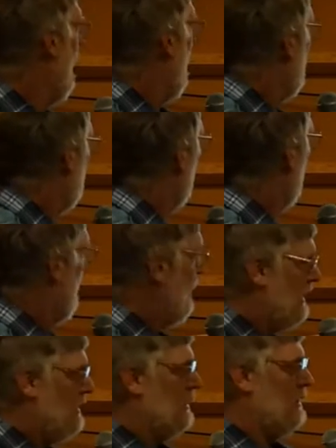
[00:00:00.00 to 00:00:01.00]
And then
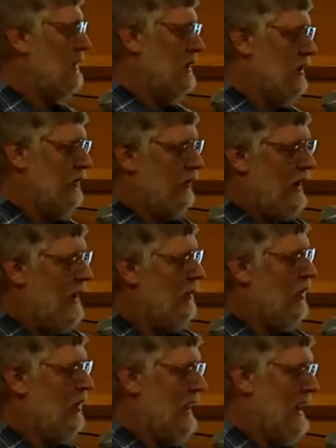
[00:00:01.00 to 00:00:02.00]
within the, the
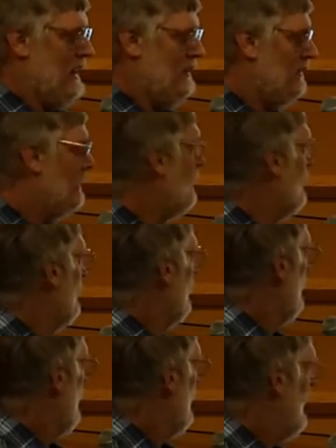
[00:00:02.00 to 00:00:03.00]
tribal lands,
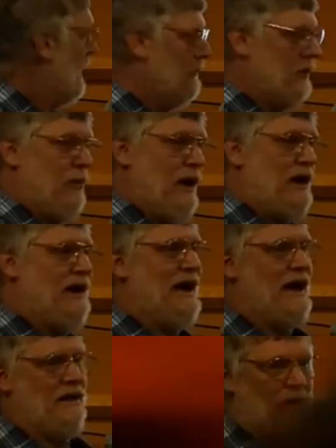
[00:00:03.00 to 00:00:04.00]
um, depending
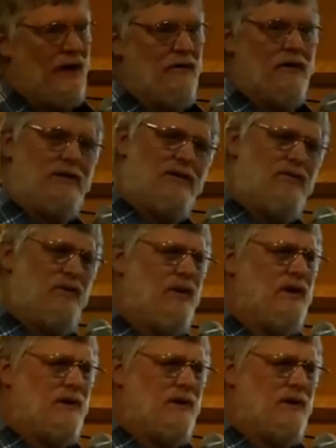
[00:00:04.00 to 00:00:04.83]
on the tribe, it really